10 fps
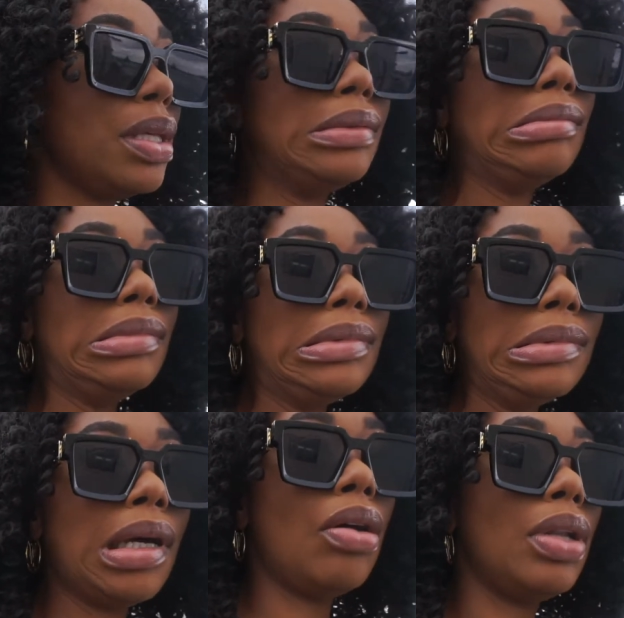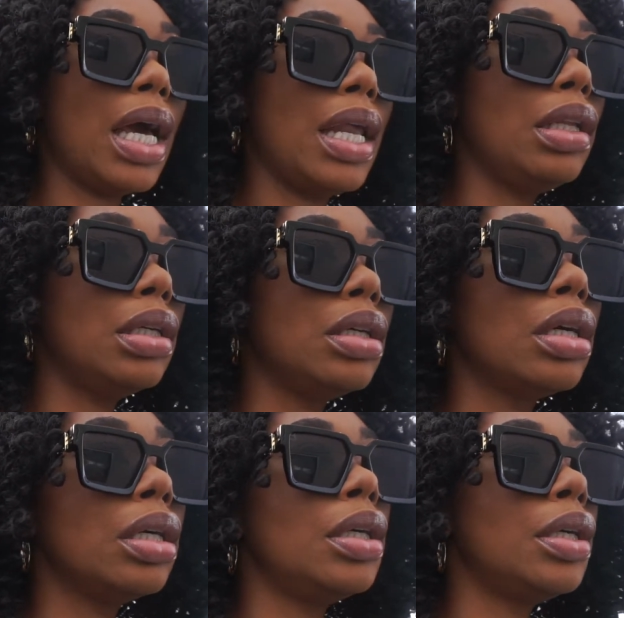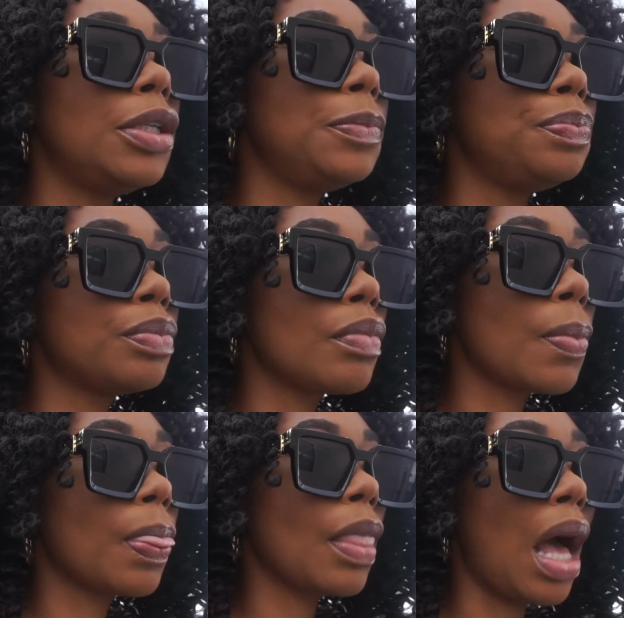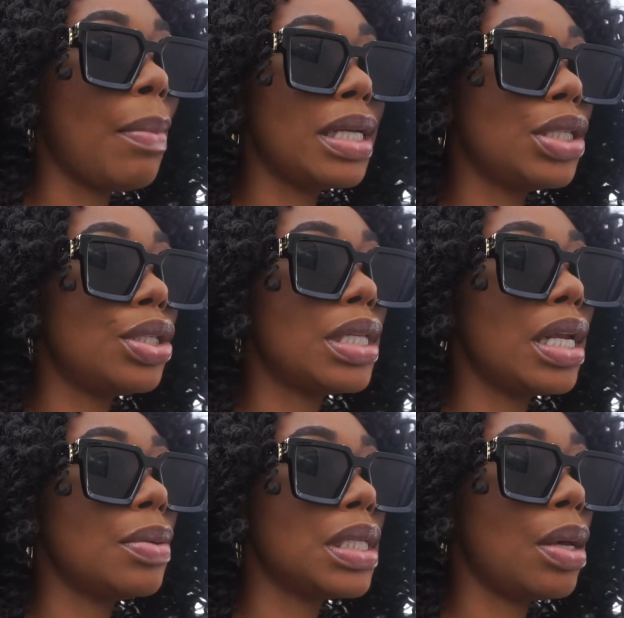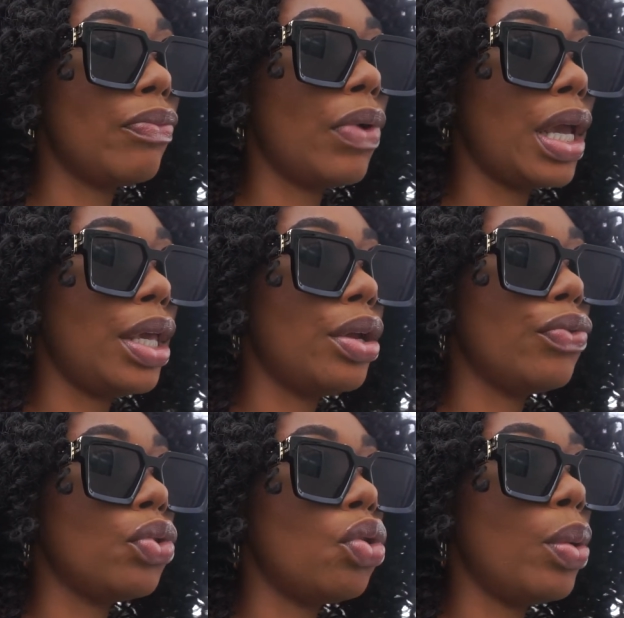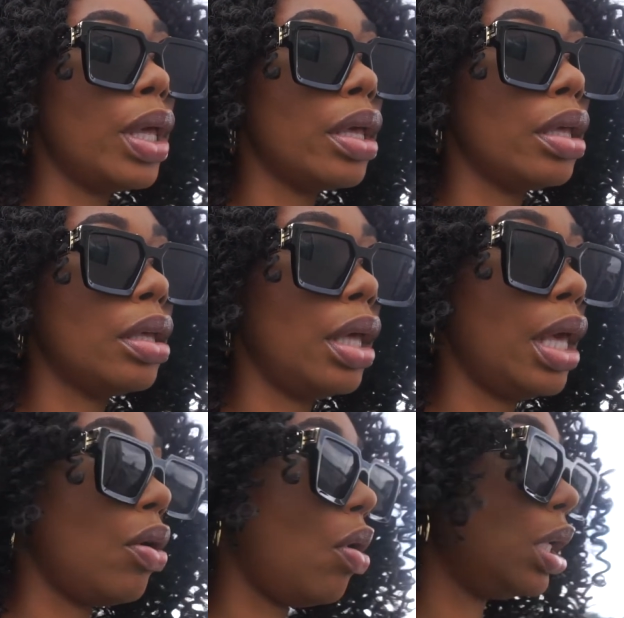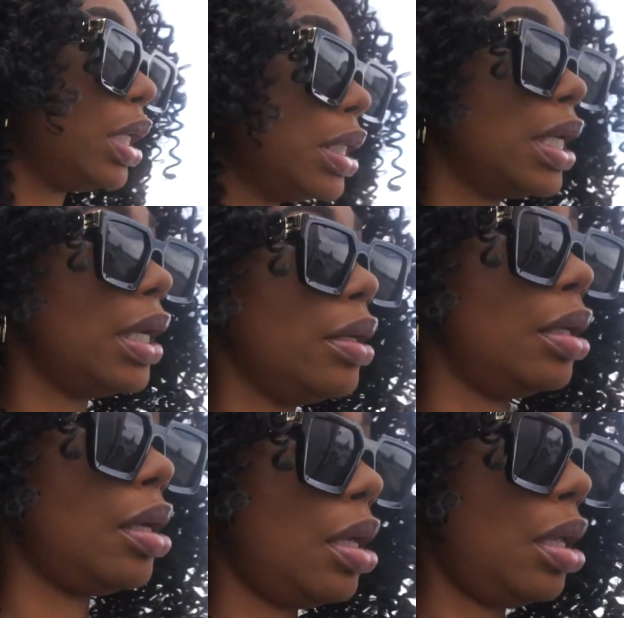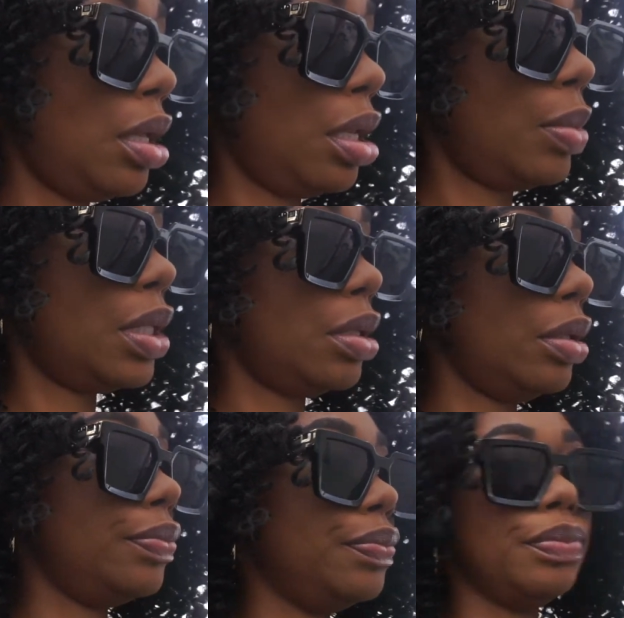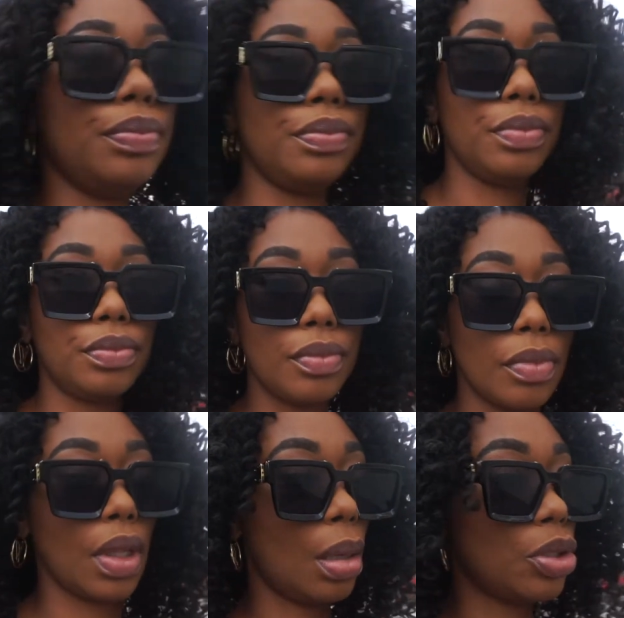mm, I don't like how they look. I might just set up something right here real quick and call it a day. Let me see, I'm